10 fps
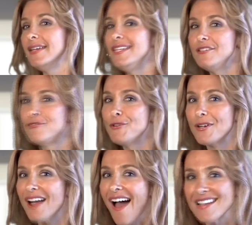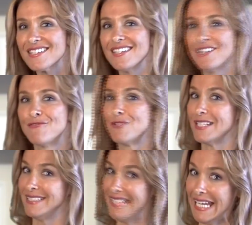If you are asking for
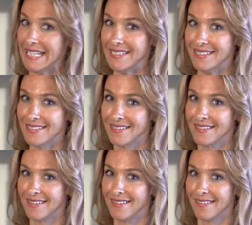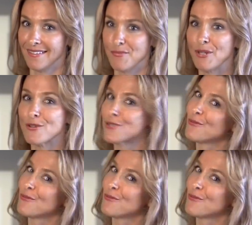a date because